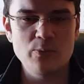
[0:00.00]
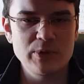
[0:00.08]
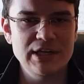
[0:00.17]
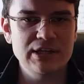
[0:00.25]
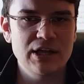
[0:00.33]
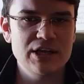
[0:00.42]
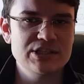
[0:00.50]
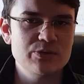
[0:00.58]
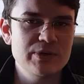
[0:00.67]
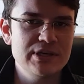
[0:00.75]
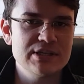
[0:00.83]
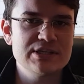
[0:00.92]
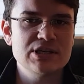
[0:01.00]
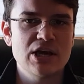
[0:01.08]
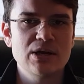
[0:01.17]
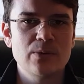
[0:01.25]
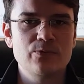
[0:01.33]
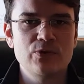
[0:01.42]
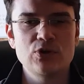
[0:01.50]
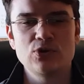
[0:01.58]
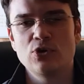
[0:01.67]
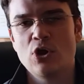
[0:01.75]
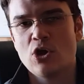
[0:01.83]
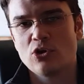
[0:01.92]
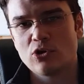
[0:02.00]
many clients that we can sign up for you,